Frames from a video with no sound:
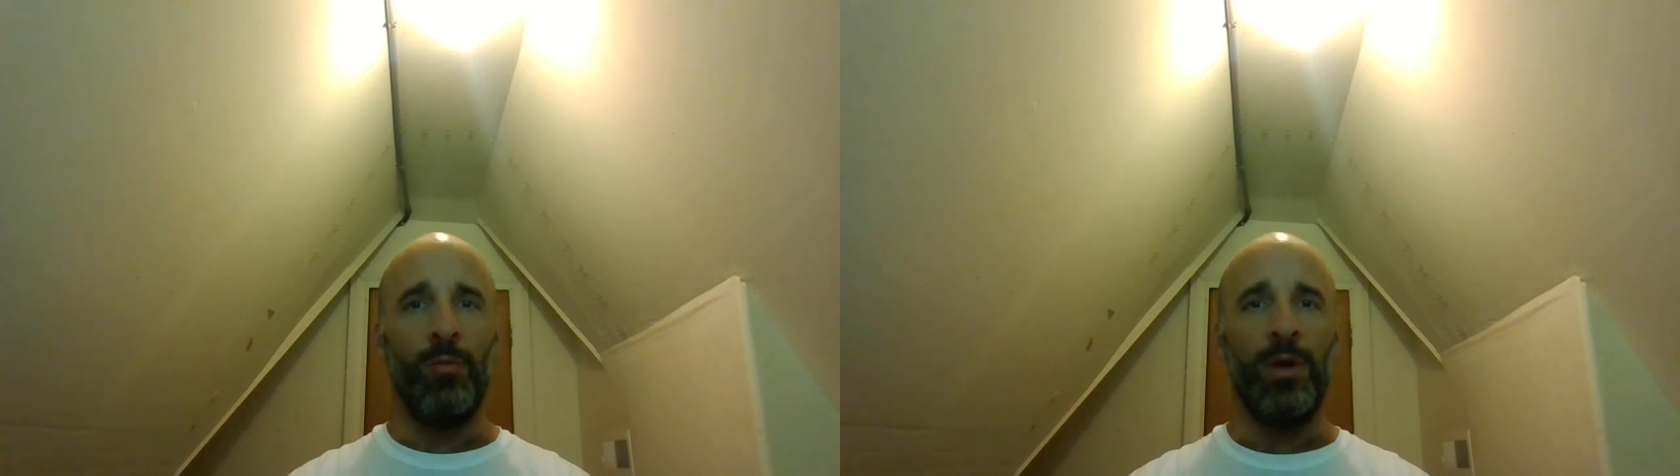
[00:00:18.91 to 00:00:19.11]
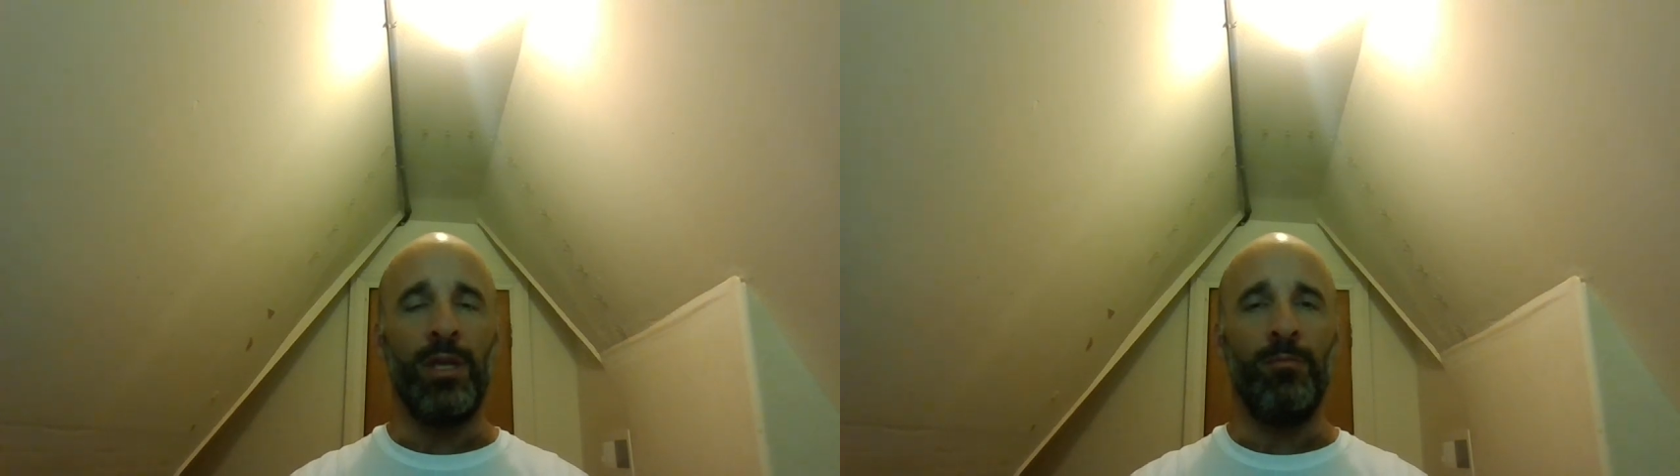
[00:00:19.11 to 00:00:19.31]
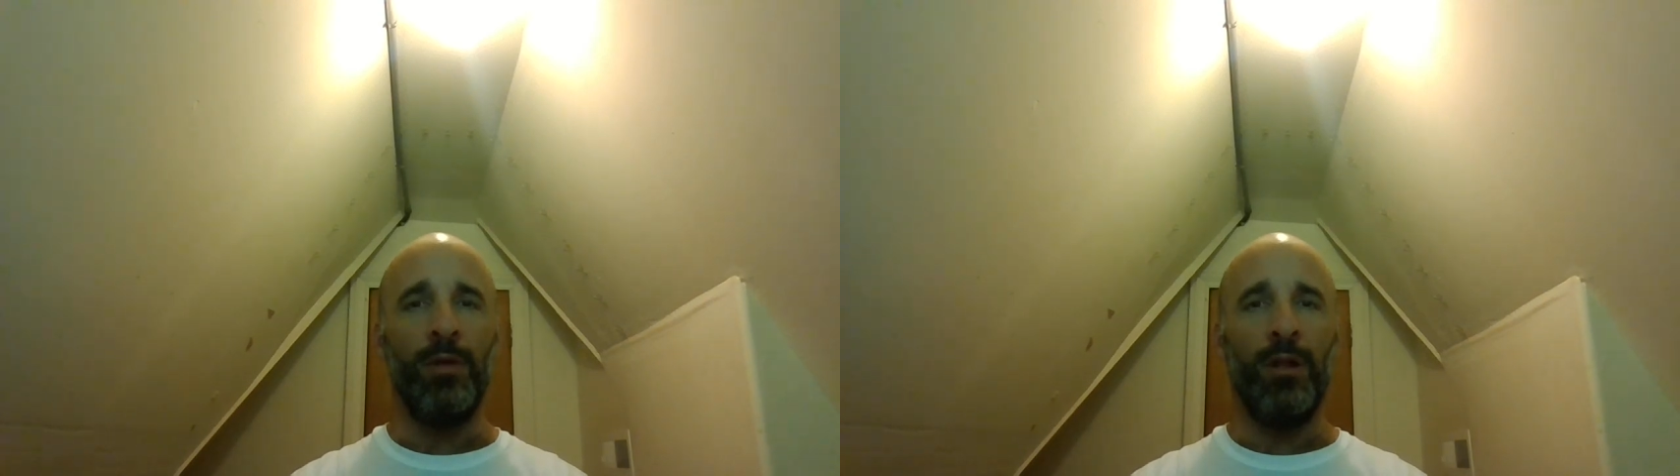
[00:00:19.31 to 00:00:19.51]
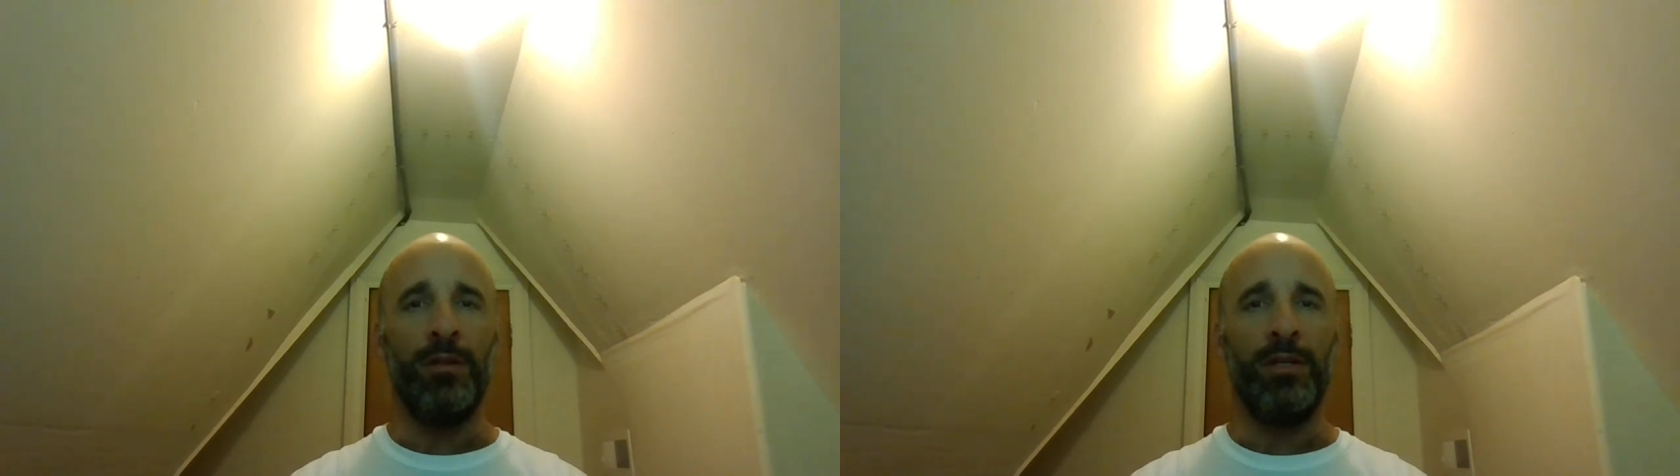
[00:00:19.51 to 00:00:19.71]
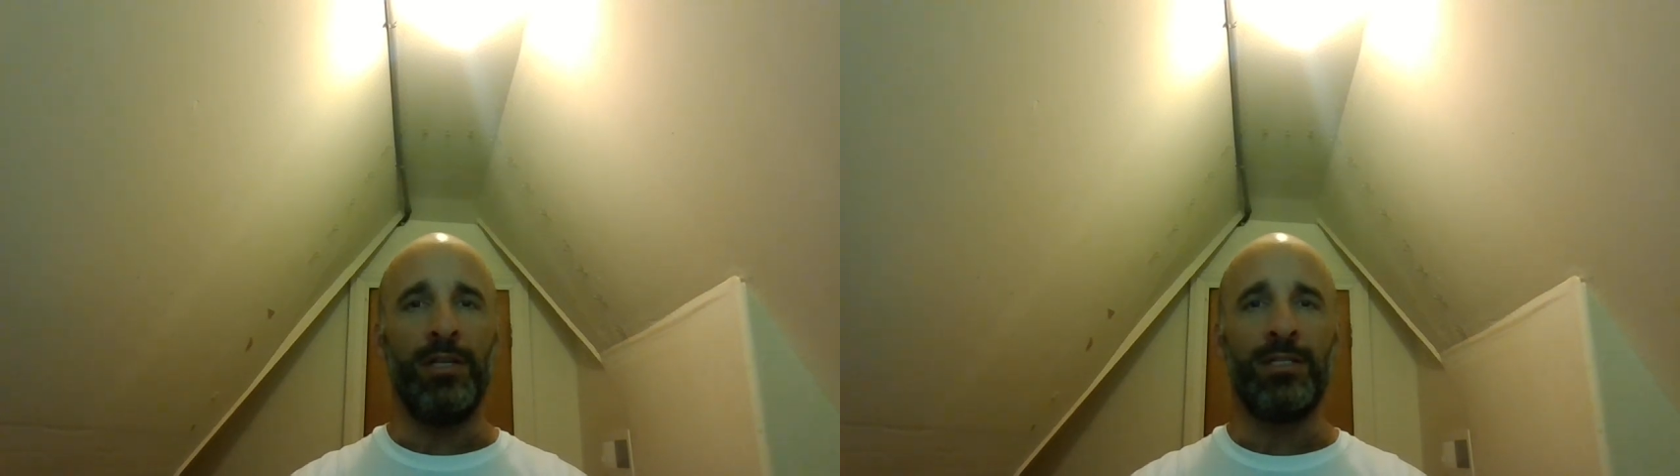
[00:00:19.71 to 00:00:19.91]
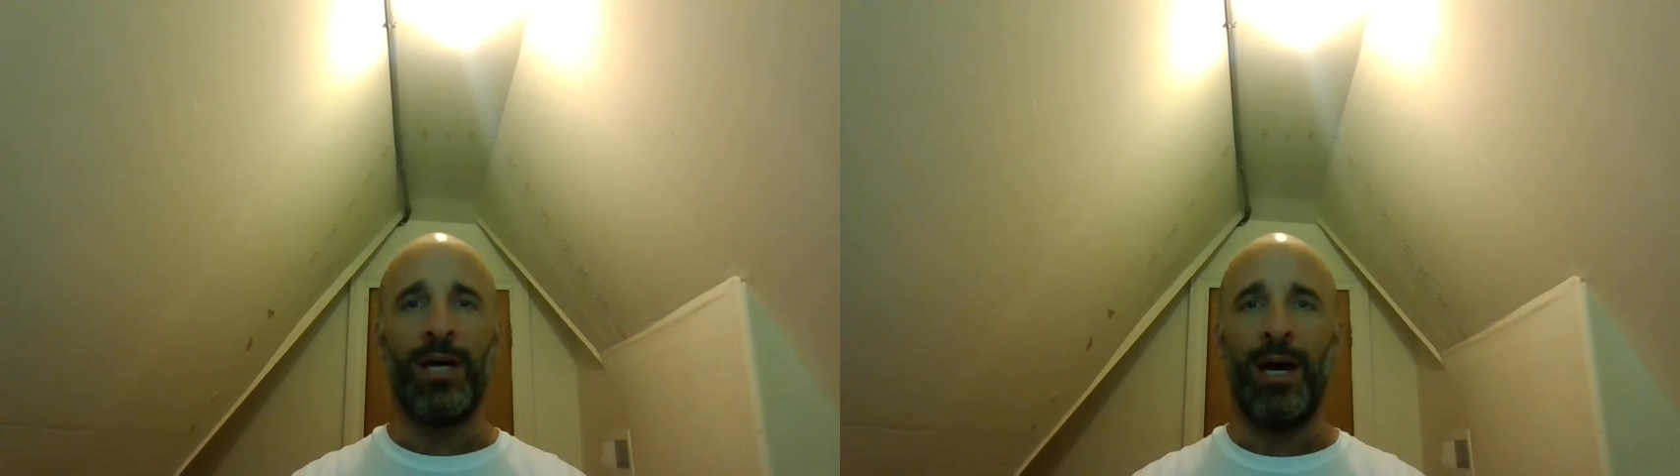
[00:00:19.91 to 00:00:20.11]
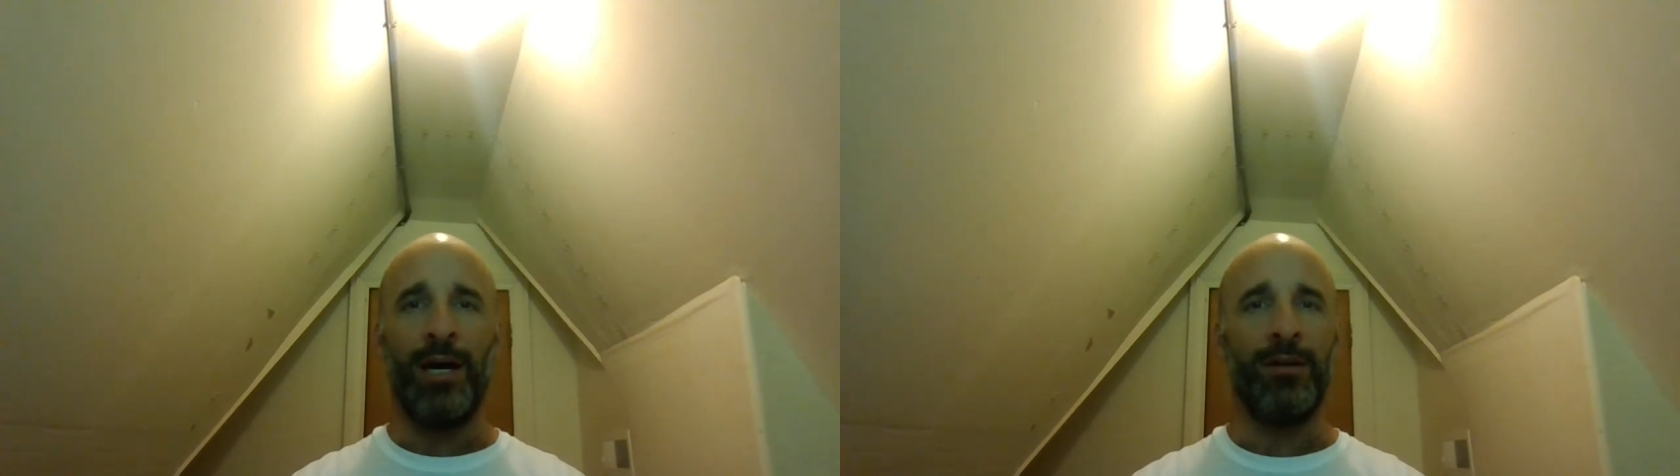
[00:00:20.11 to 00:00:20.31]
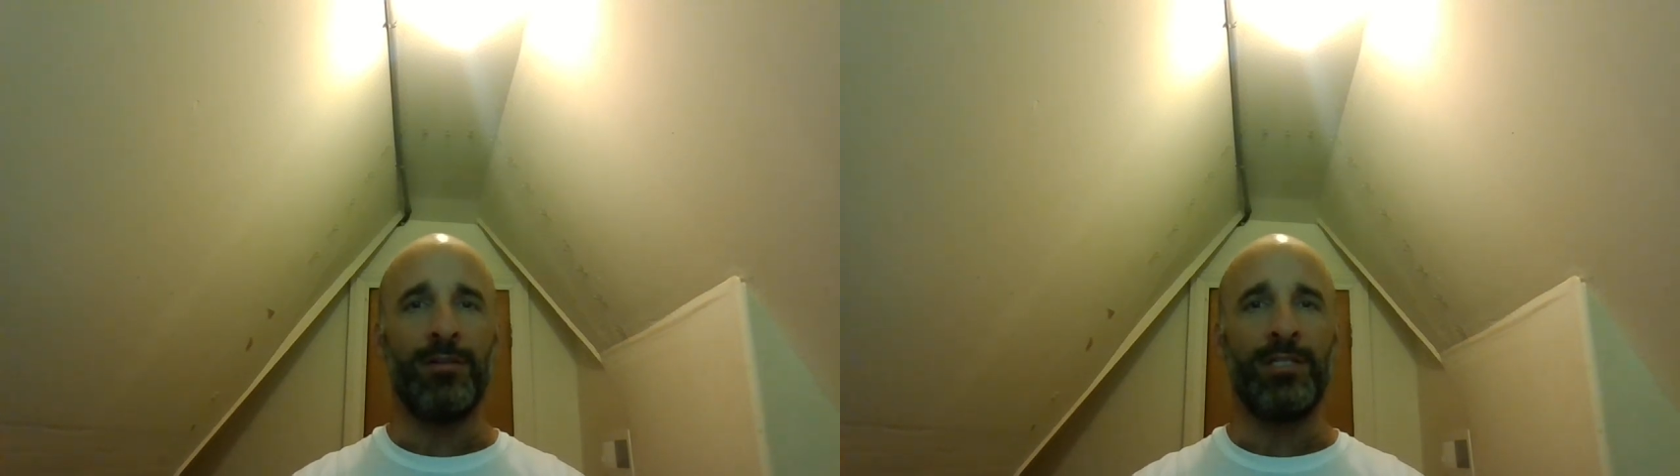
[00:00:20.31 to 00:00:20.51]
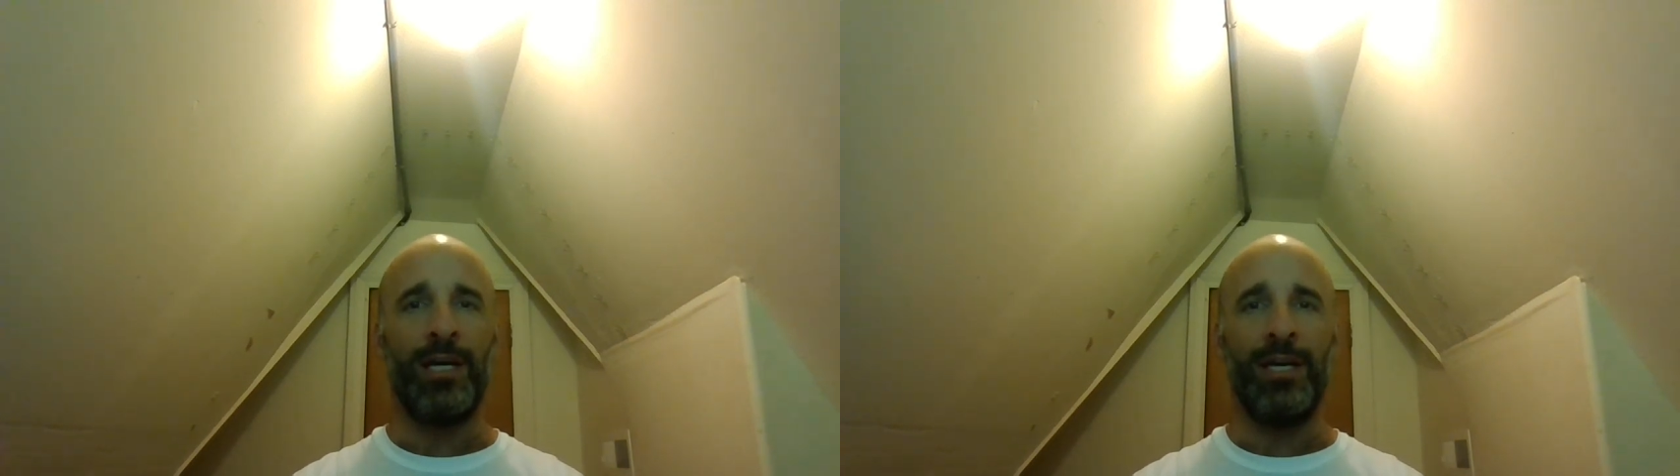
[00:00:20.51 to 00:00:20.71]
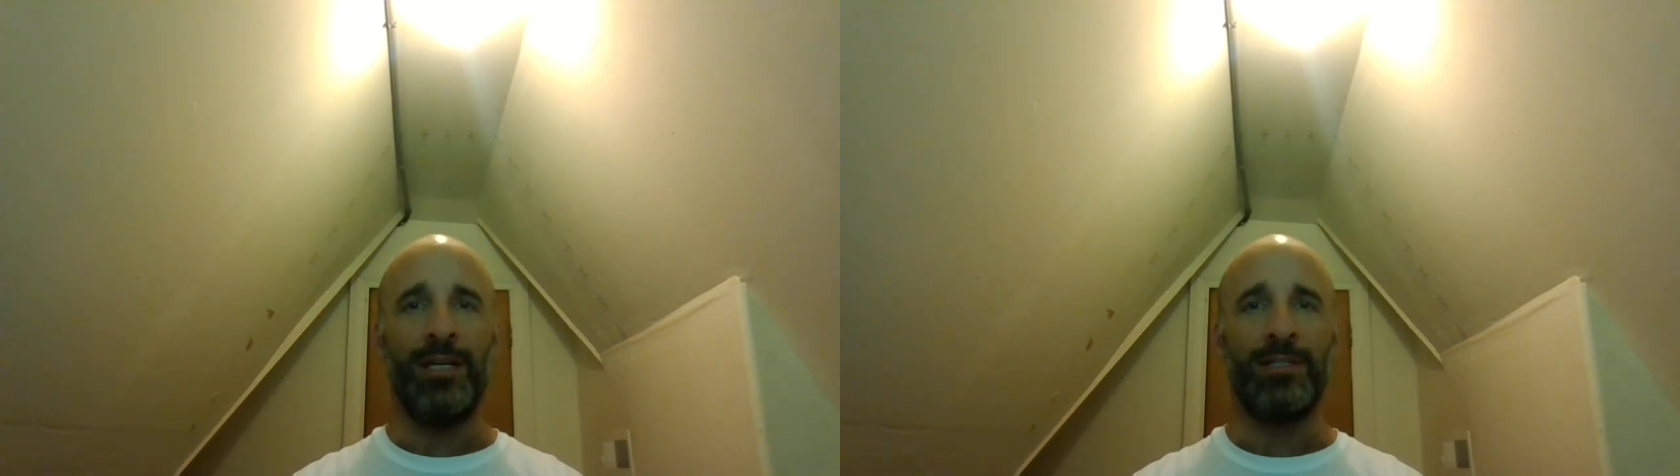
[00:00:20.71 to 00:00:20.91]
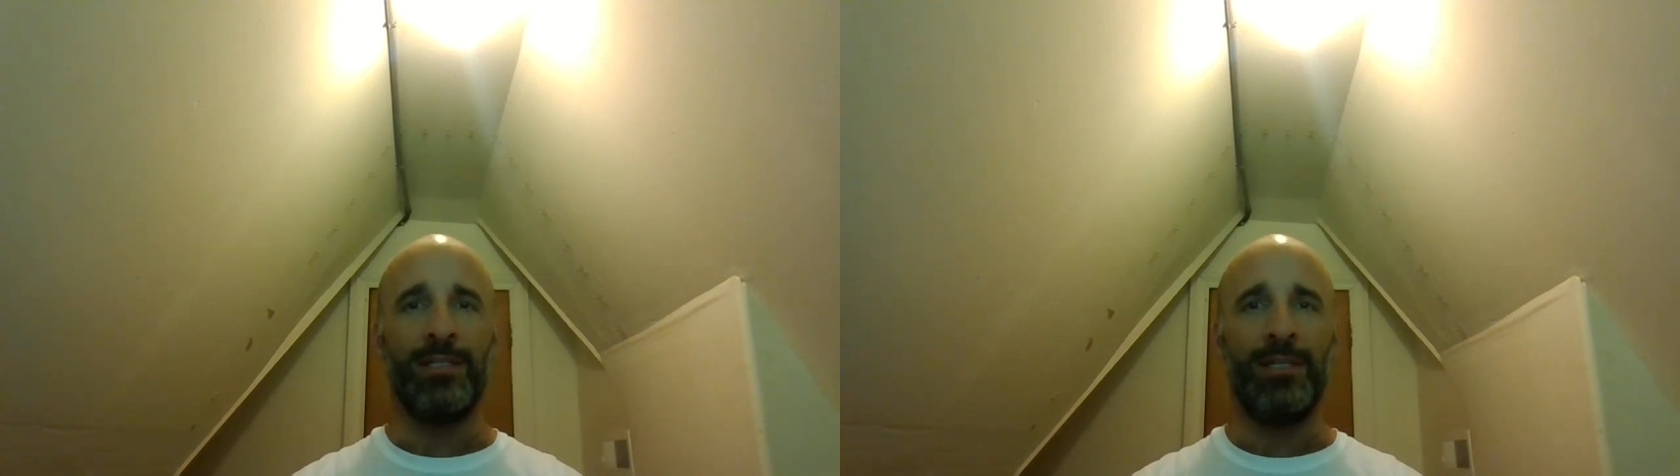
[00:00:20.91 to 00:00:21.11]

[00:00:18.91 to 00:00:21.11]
we can build an entire science,